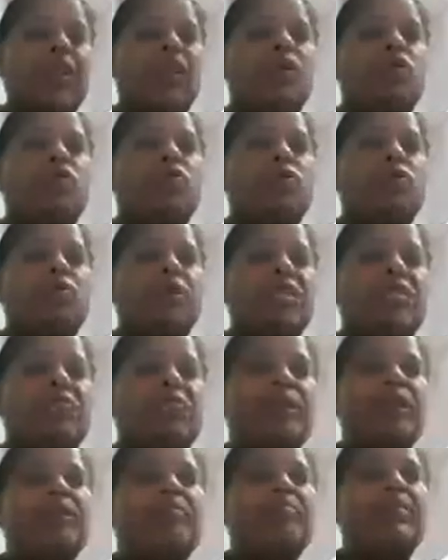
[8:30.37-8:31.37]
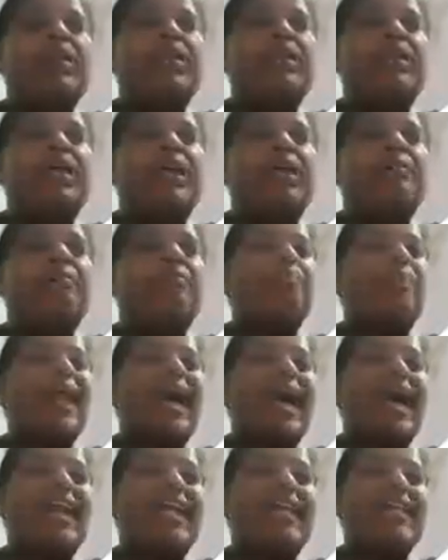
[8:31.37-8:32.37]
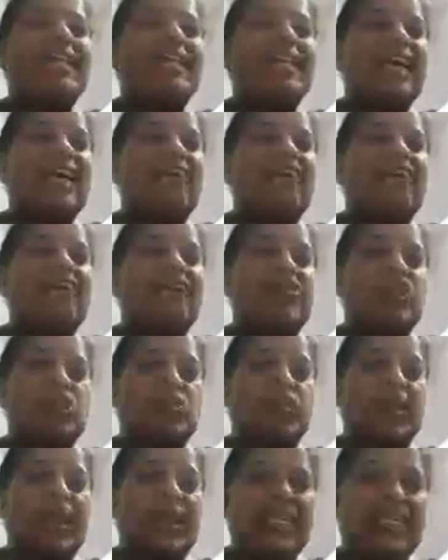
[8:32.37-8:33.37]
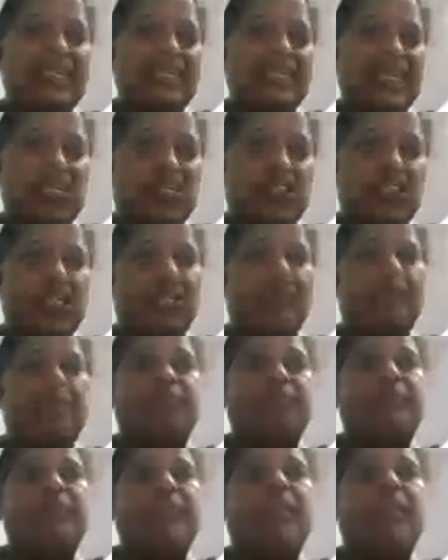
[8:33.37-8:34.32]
So this will be the planning graph visualization.